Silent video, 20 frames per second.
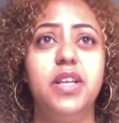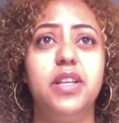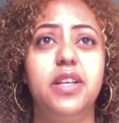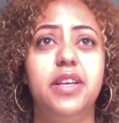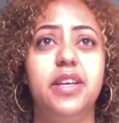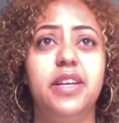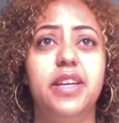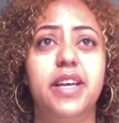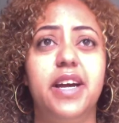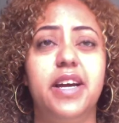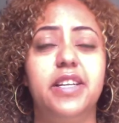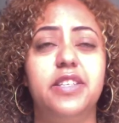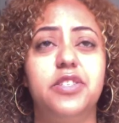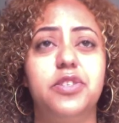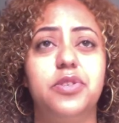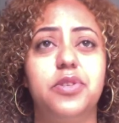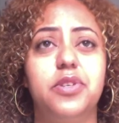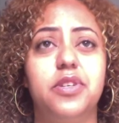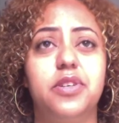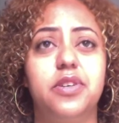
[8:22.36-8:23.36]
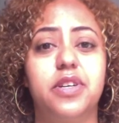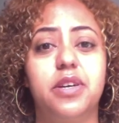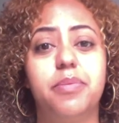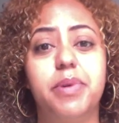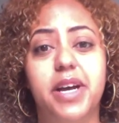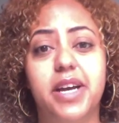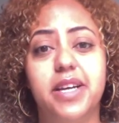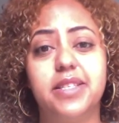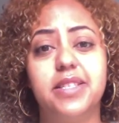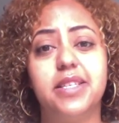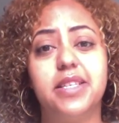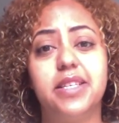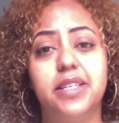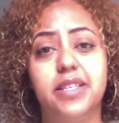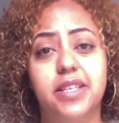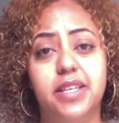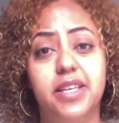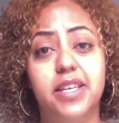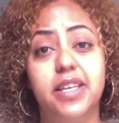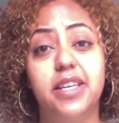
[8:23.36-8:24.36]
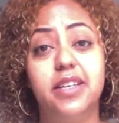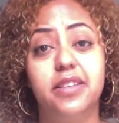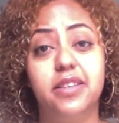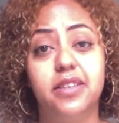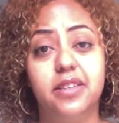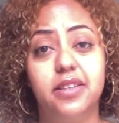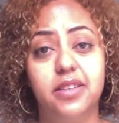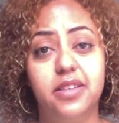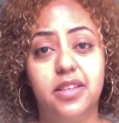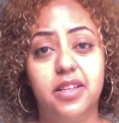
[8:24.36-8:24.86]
it adds to your capacity to heal.